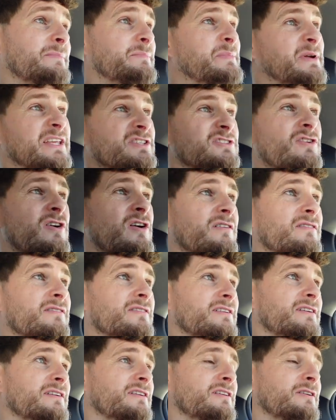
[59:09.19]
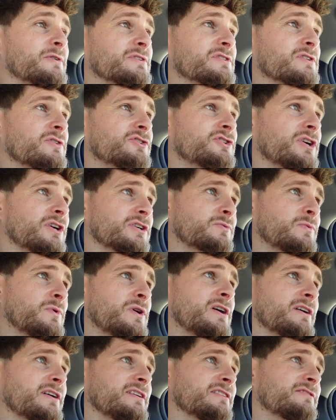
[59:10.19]
But it's not, you know, it's not just
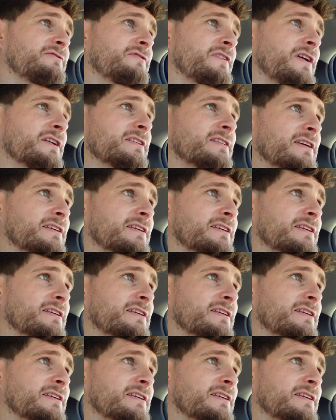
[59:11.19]
work, it's fun.